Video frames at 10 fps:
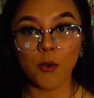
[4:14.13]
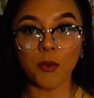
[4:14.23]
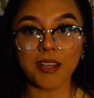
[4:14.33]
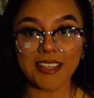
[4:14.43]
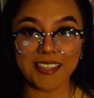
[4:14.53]

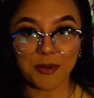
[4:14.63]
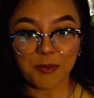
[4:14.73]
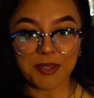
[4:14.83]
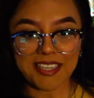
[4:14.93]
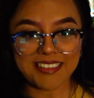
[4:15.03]
We'll get there when
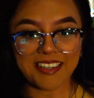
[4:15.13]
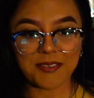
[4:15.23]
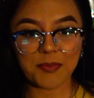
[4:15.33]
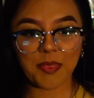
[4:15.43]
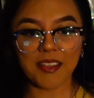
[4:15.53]
we get
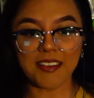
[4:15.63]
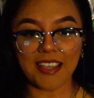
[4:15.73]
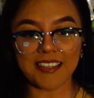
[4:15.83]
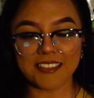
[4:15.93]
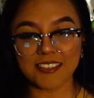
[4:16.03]
there.
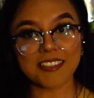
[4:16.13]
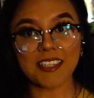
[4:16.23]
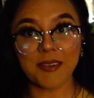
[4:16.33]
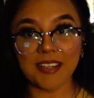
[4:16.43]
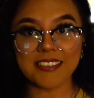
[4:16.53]
Okay, so
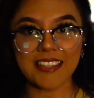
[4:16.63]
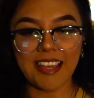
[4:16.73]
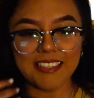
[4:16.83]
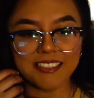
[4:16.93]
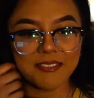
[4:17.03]
stick around to the end.